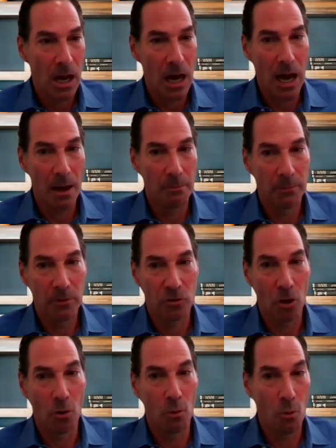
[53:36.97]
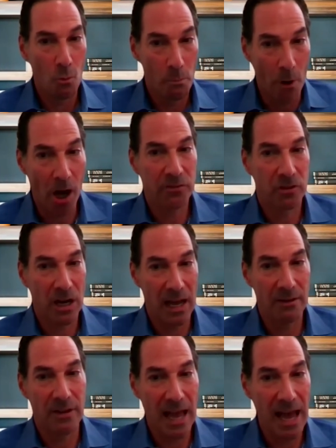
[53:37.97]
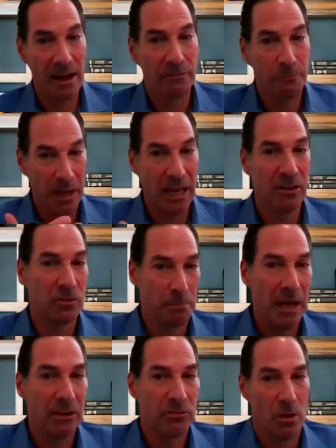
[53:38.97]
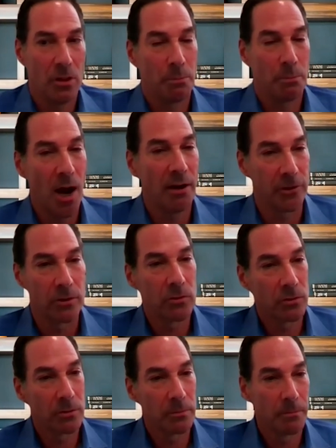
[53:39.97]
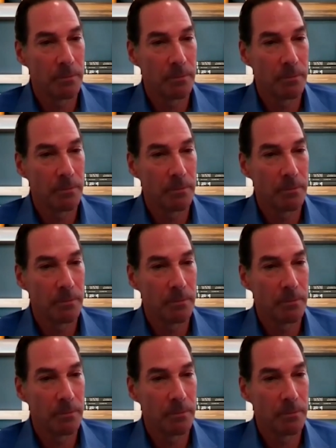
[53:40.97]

Um, so Boston IVF pays it based on the profits.